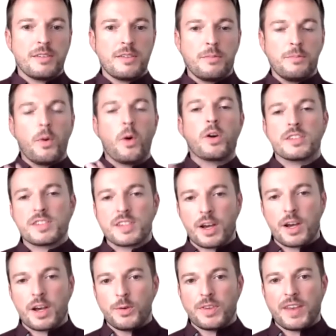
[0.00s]
more
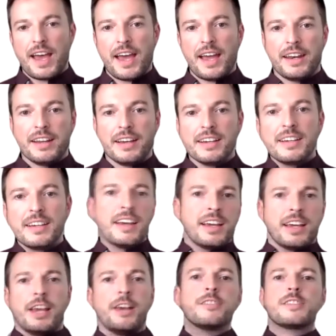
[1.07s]
so than
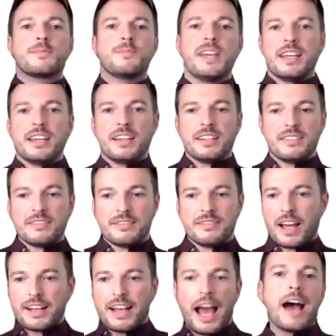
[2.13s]
here's me
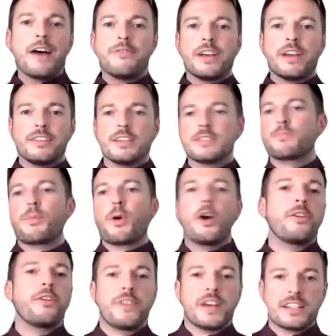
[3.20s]
like having this
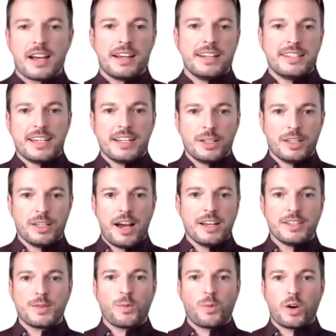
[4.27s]
perfect
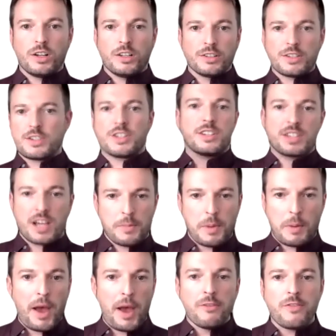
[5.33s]
idealized world just come
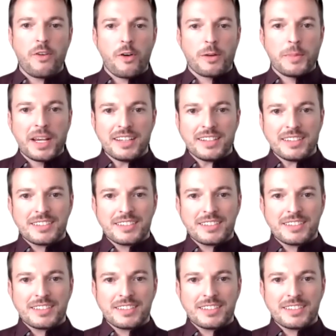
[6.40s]
about for me.